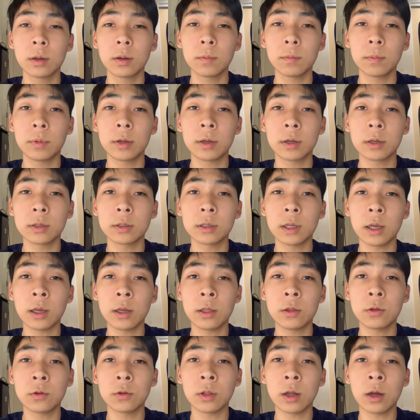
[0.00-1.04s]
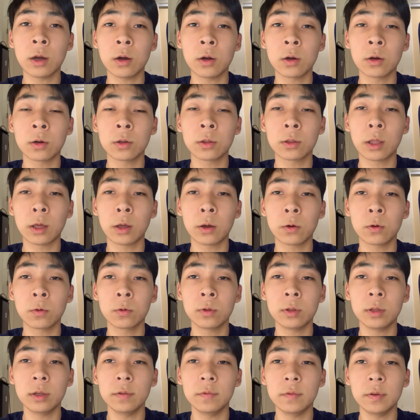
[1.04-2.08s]
because they do not earn their
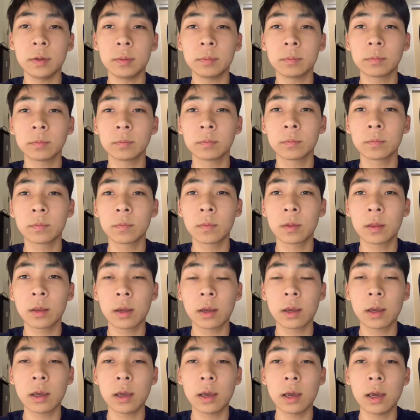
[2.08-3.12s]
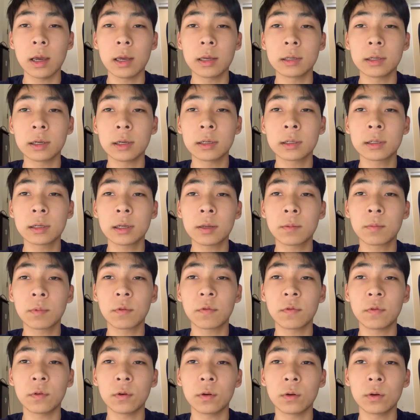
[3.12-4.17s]
own living. As I said
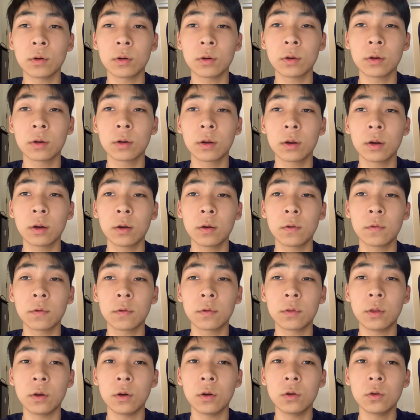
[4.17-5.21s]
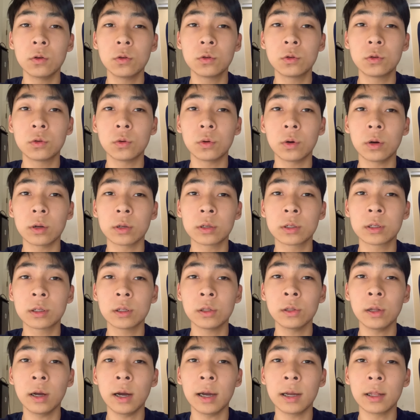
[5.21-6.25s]
before, for those who are
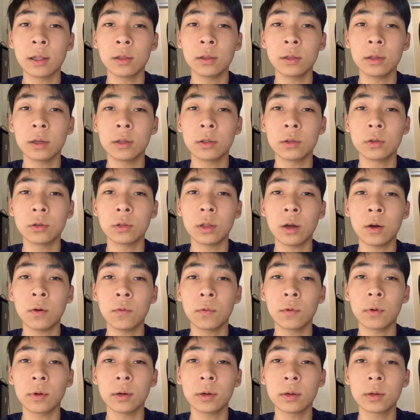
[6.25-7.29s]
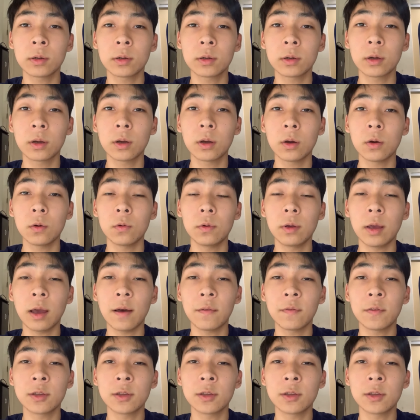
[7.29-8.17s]
still idle and do not work, we have